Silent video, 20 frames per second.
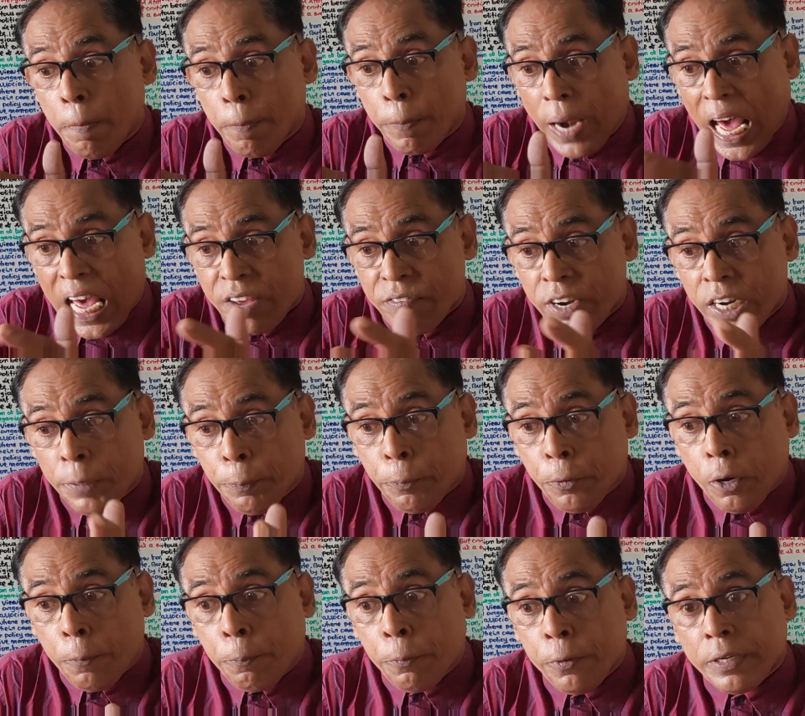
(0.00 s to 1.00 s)
private
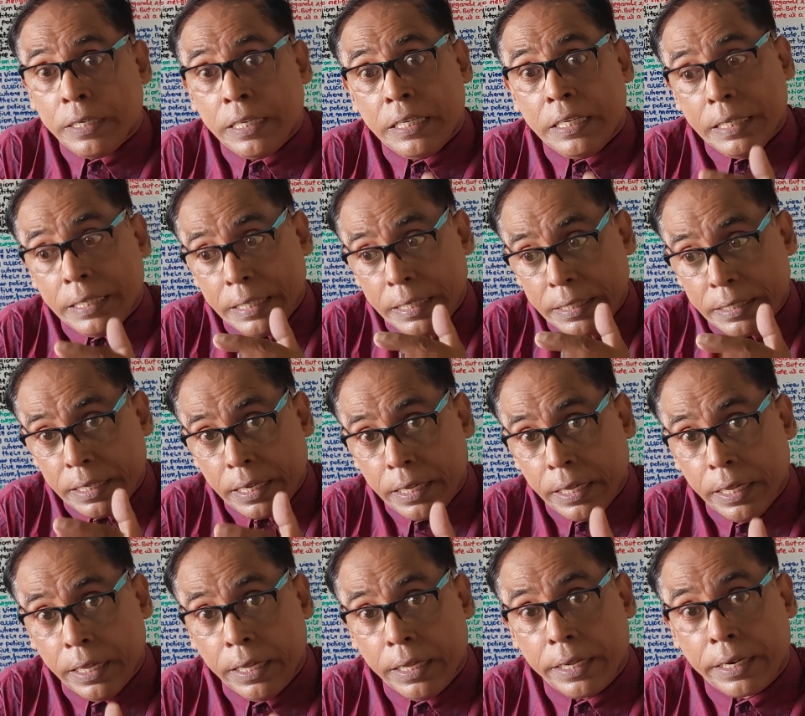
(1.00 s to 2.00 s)
property is
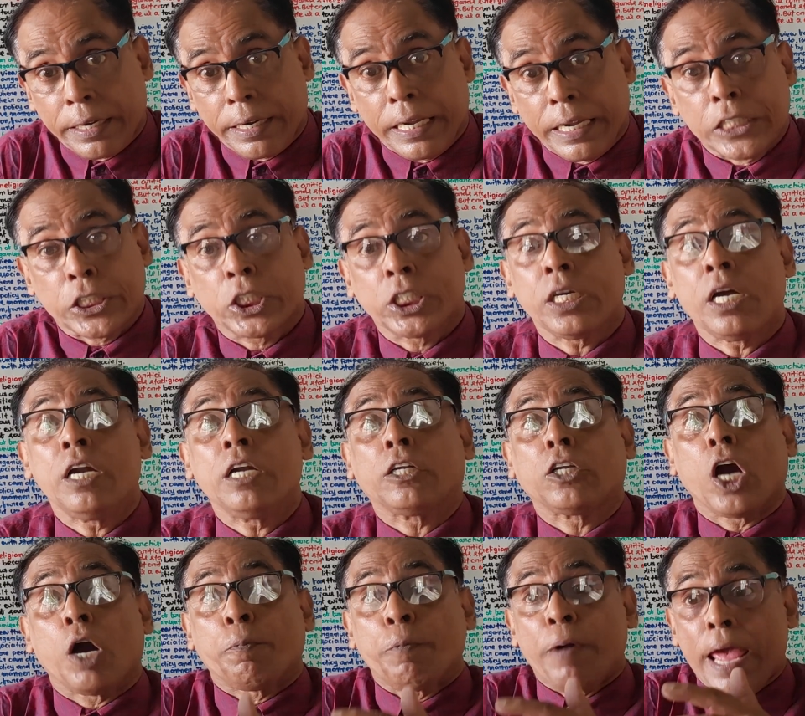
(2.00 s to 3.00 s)
the result
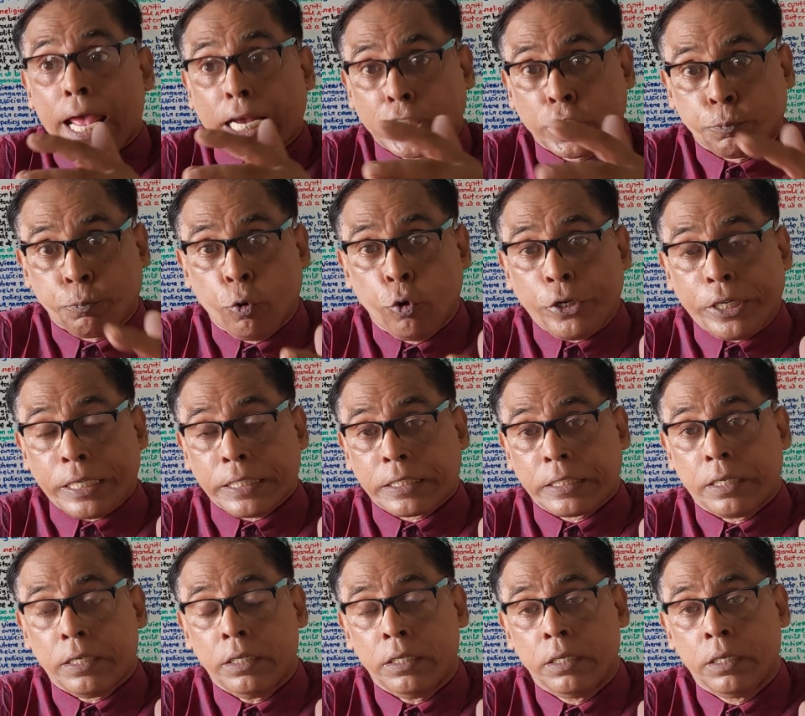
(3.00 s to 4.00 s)
of
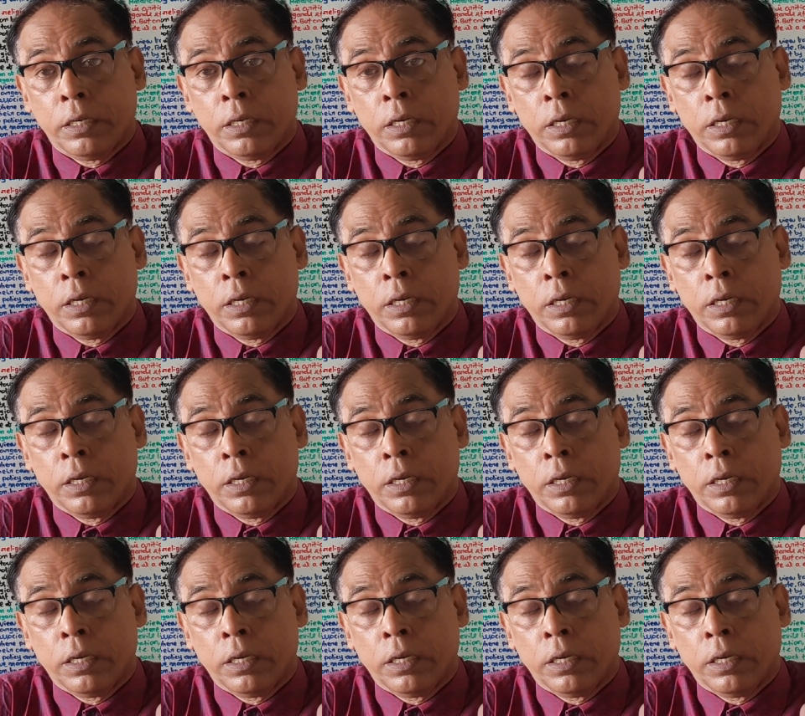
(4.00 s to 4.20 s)
exploitation